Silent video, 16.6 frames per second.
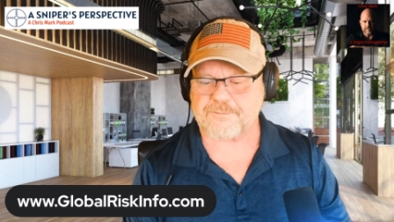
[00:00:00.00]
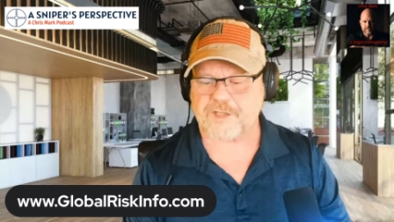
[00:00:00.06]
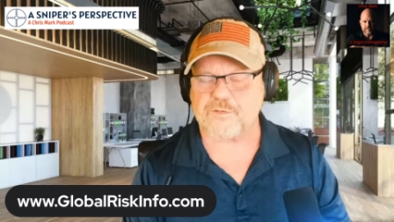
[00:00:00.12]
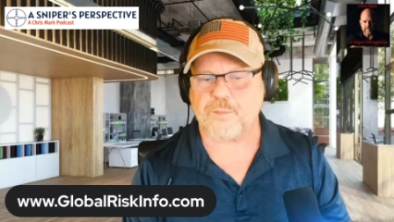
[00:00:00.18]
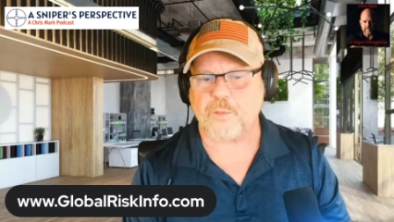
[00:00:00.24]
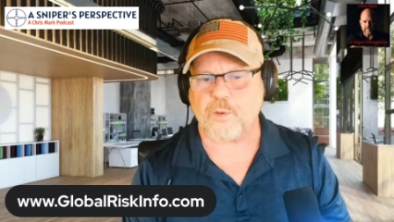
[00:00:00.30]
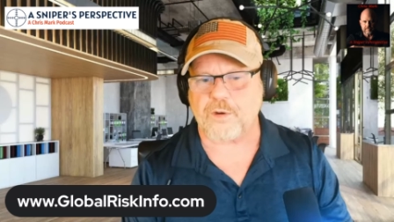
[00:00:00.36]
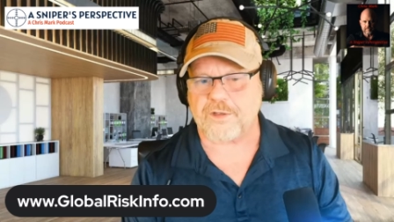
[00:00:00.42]

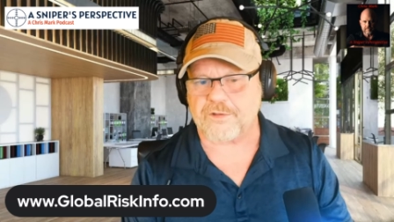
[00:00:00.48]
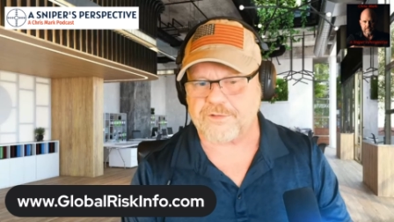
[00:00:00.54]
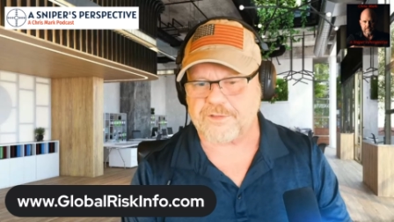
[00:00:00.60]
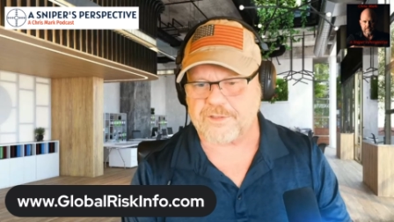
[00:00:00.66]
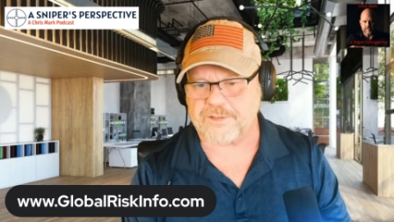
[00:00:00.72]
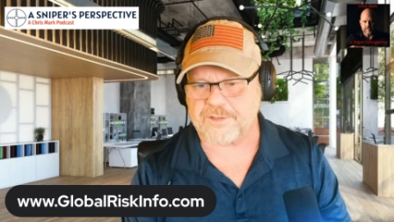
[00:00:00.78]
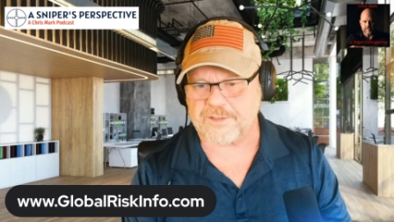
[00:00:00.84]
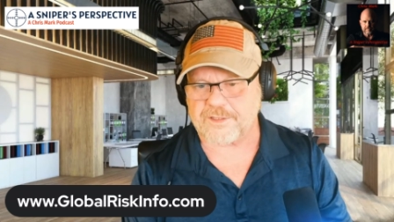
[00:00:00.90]

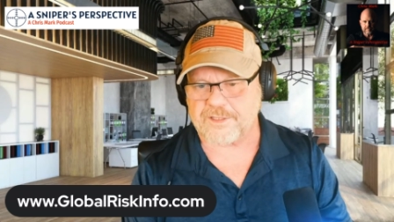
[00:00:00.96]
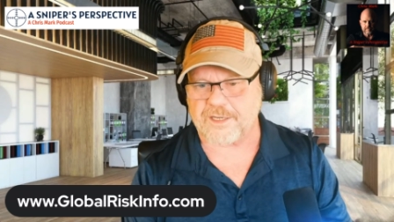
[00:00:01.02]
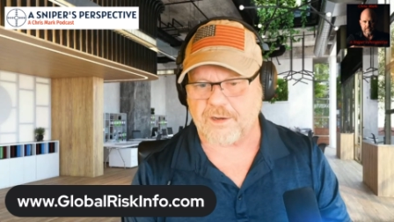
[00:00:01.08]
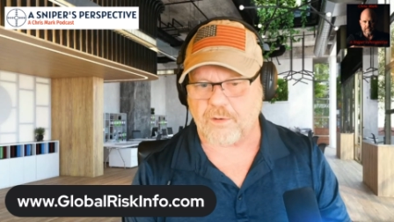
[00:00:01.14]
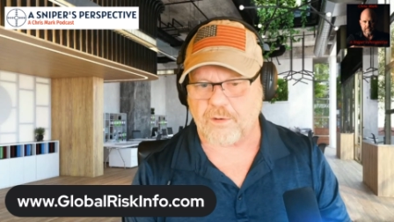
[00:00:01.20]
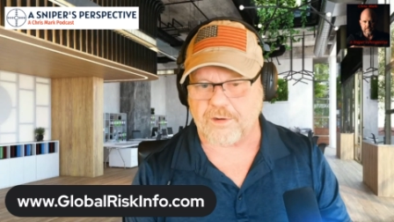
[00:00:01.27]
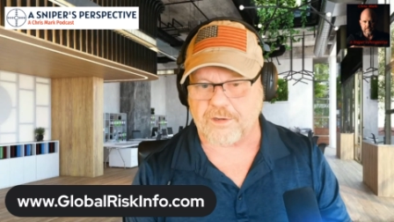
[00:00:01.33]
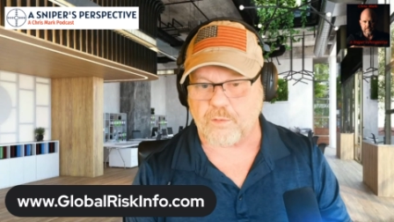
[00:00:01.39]
spoiled. You
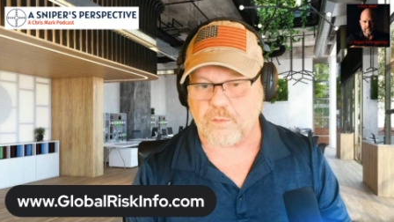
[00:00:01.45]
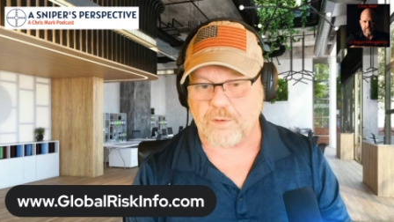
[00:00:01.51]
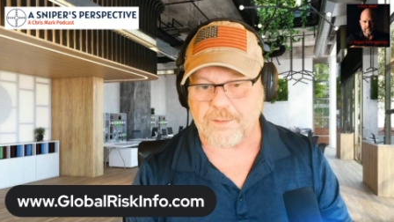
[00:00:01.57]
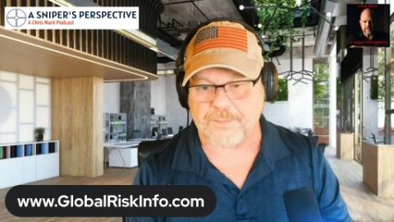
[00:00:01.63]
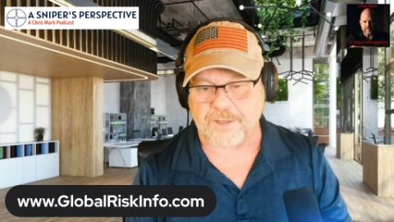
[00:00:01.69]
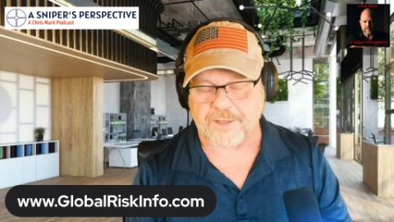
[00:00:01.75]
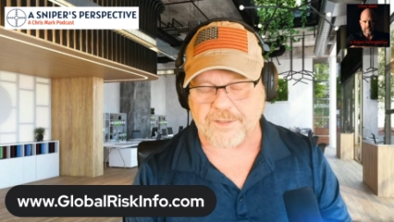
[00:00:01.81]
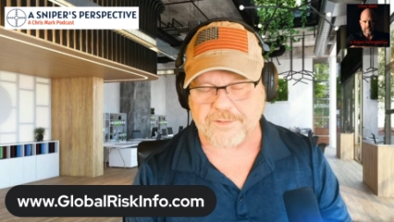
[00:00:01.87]
know, our
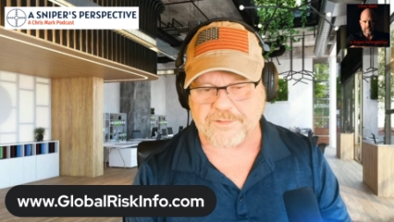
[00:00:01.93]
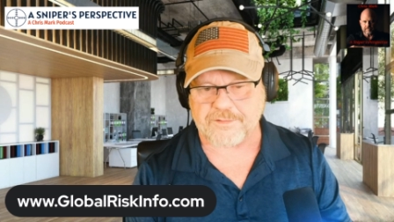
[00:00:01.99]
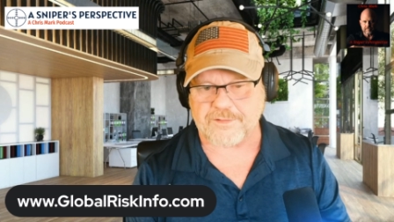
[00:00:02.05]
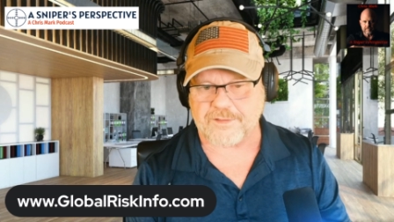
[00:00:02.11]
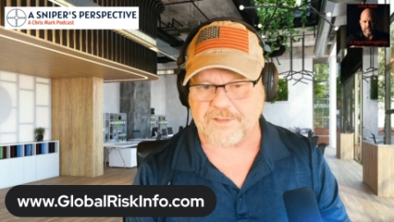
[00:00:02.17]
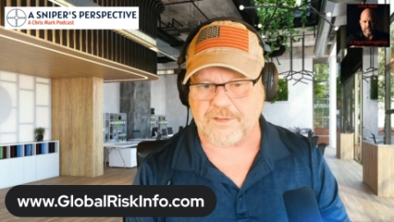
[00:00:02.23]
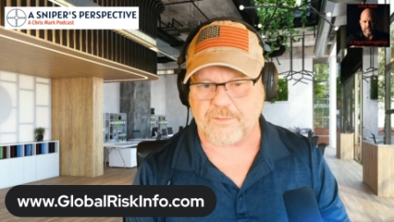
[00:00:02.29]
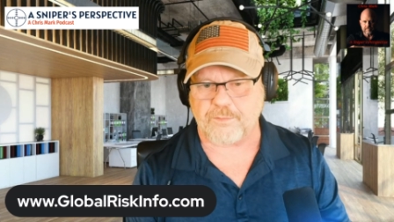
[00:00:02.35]

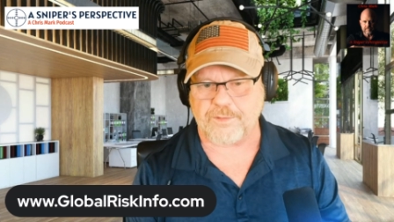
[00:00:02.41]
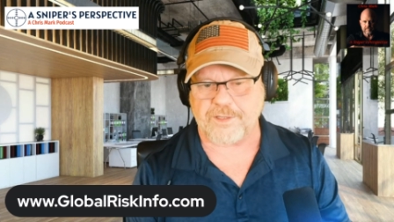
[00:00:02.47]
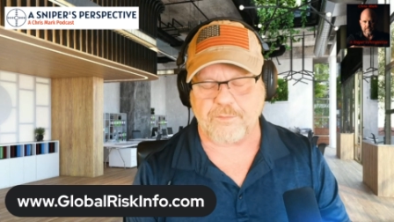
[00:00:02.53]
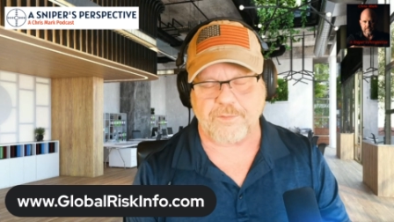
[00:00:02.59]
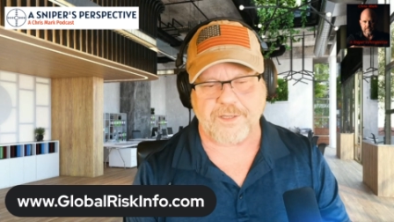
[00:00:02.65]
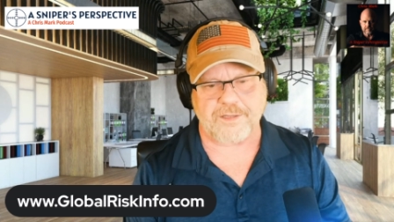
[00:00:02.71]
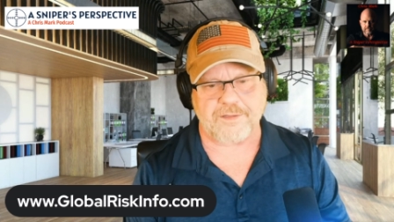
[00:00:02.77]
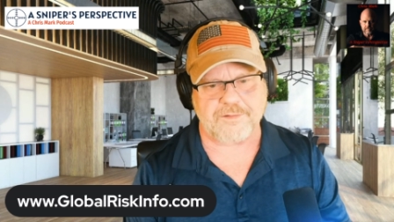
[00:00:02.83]
equipment. You know, we
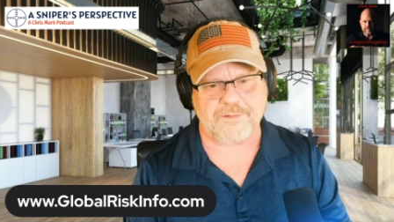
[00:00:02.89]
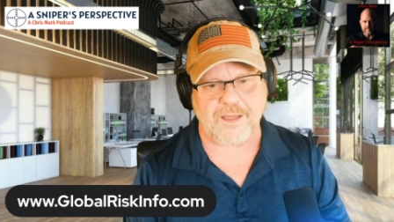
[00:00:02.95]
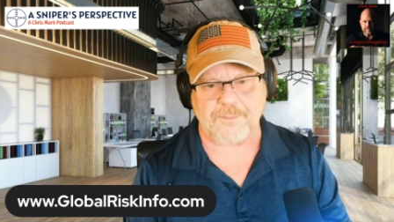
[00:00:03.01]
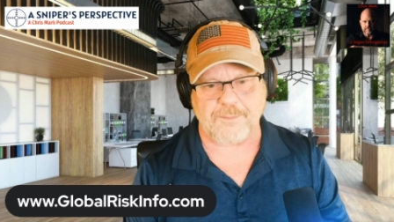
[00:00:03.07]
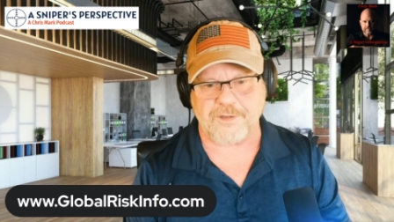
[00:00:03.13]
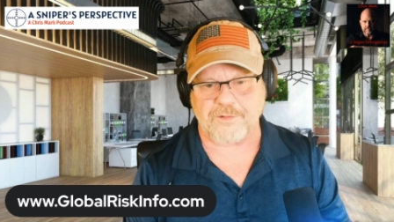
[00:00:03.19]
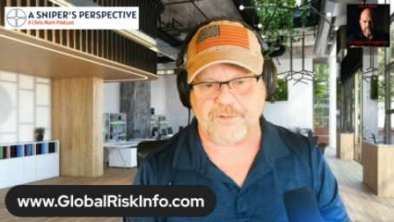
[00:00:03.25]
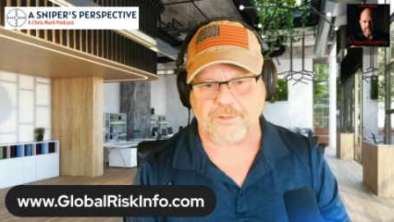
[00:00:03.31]
we get
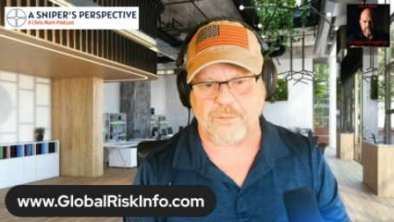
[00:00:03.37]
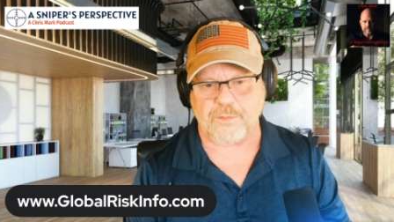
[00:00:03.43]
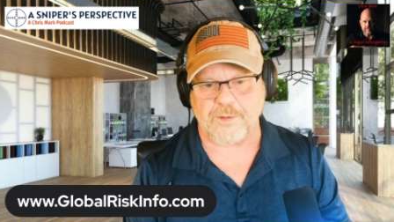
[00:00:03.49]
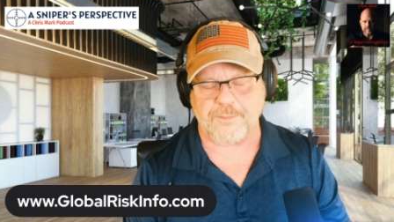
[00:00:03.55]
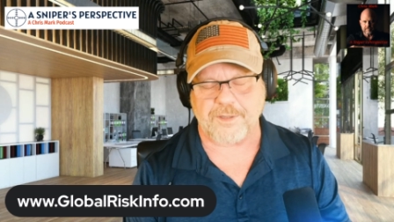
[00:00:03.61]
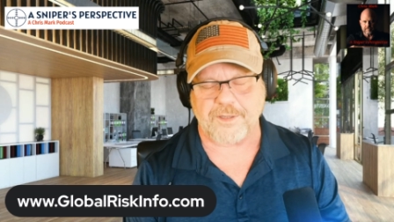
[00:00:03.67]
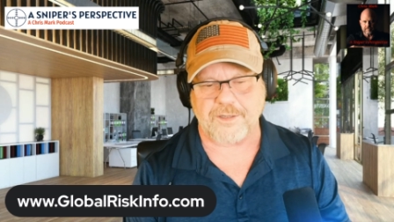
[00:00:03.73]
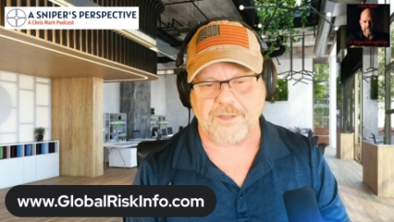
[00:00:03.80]
top tier
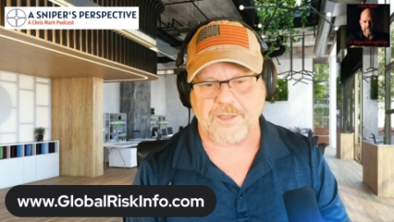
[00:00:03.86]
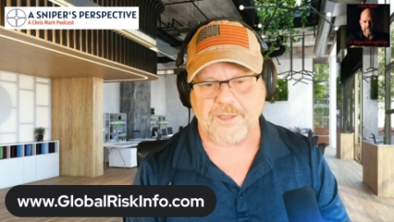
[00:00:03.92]
equipment.